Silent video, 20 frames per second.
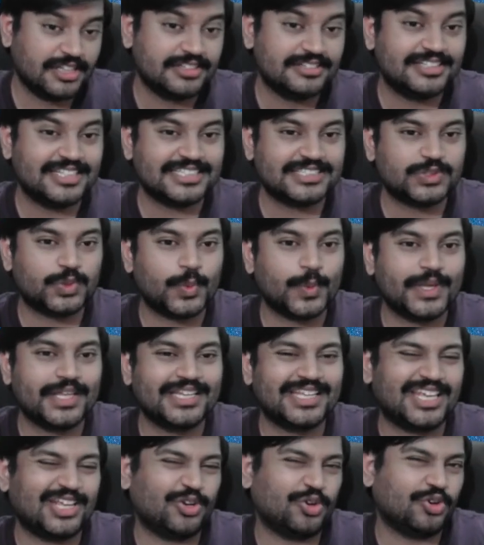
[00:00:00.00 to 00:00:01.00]
this
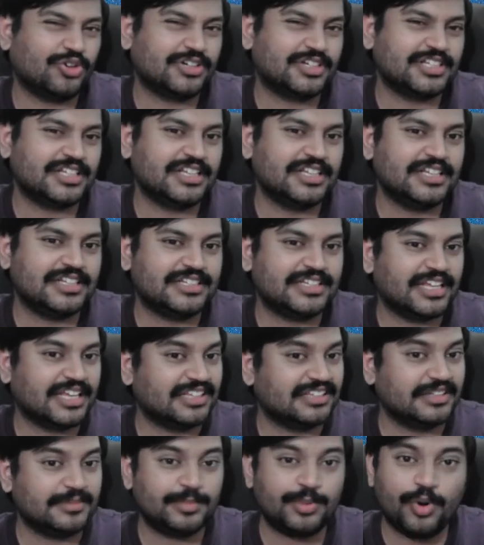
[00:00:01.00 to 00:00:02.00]
queen cannot really
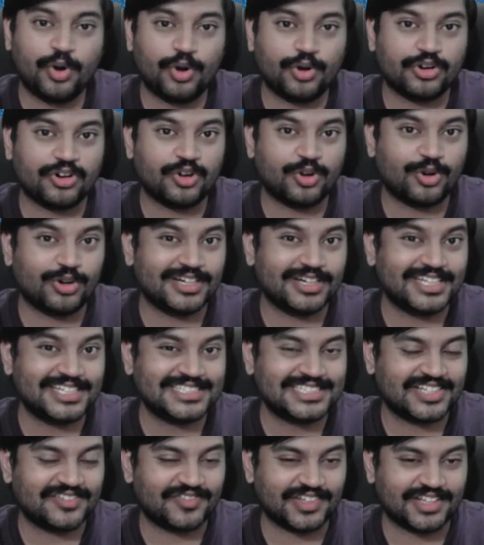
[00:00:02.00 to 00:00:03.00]
take the pawn on
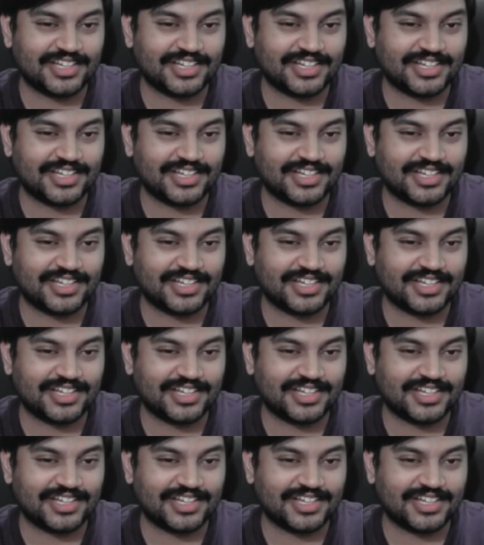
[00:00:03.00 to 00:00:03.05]
d7.